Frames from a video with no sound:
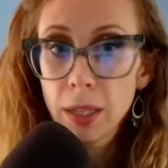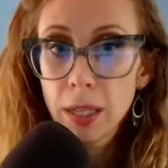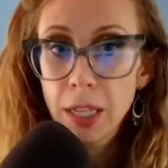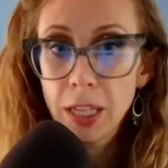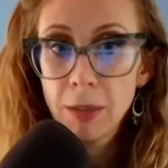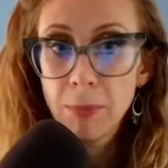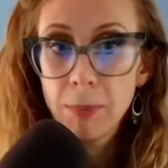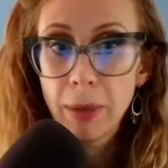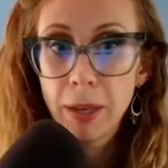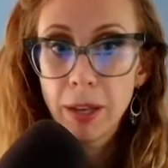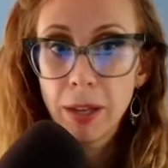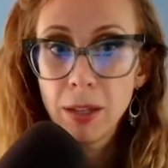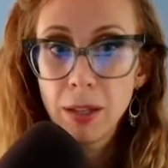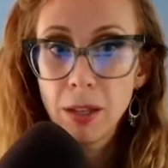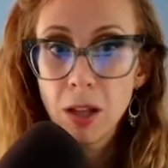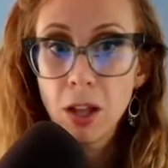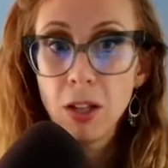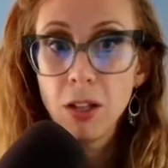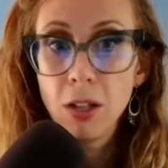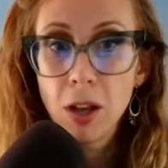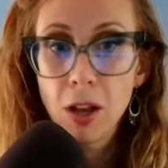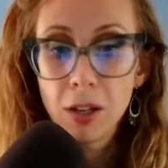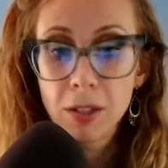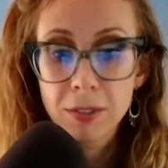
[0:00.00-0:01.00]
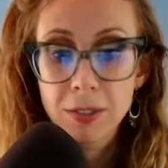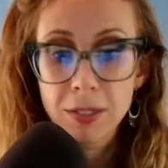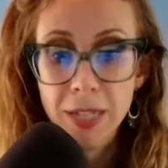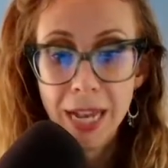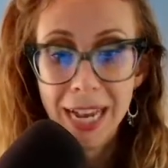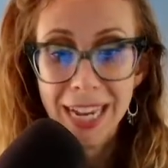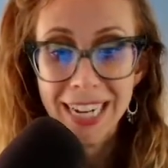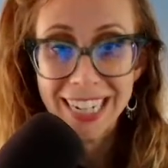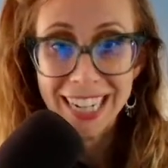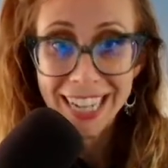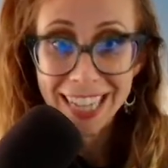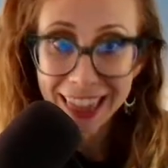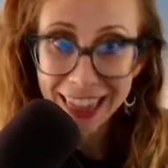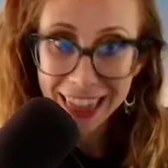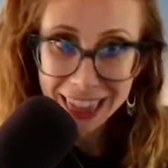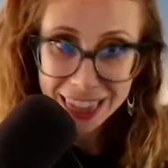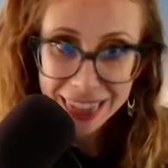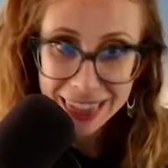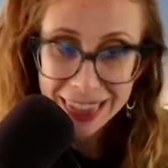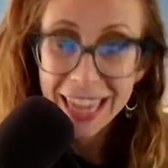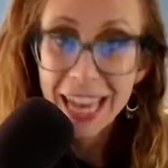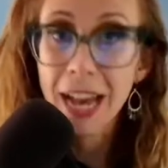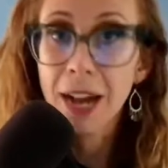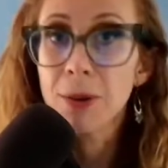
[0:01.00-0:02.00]
email alongside
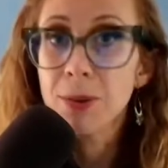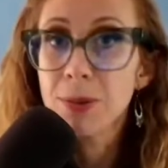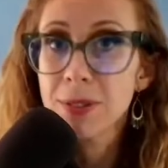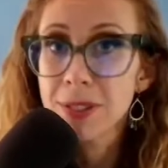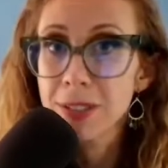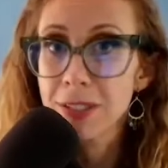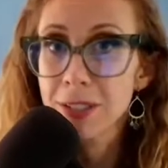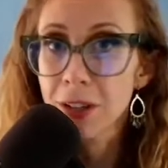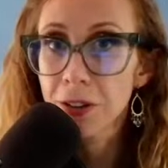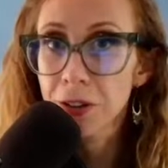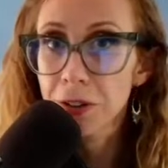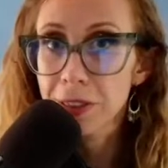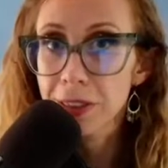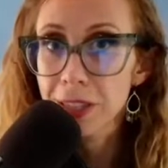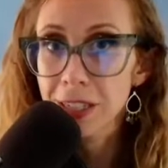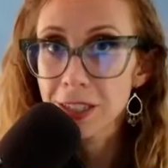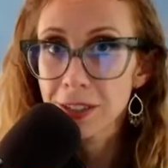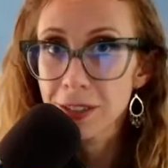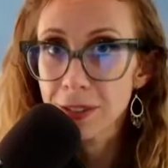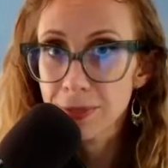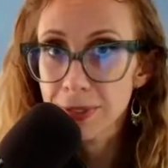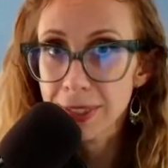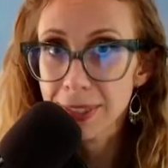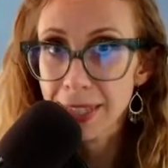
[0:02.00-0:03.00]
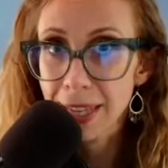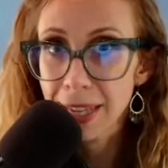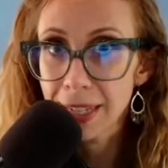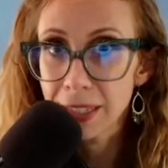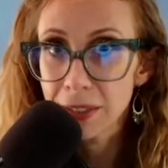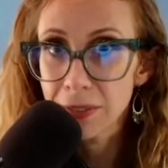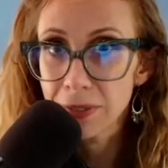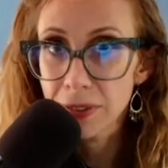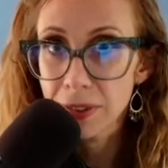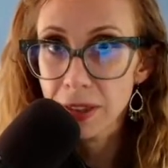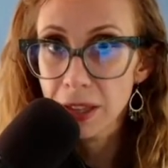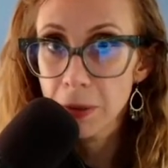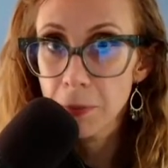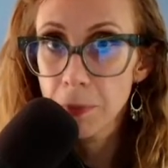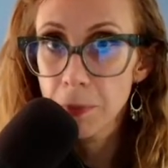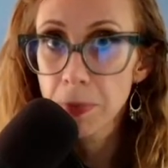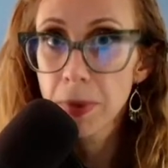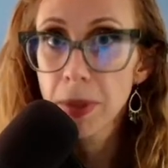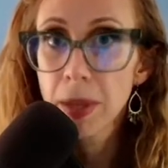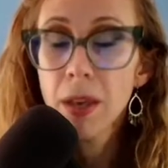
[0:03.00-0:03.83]
1,000 other things you've assigned for them.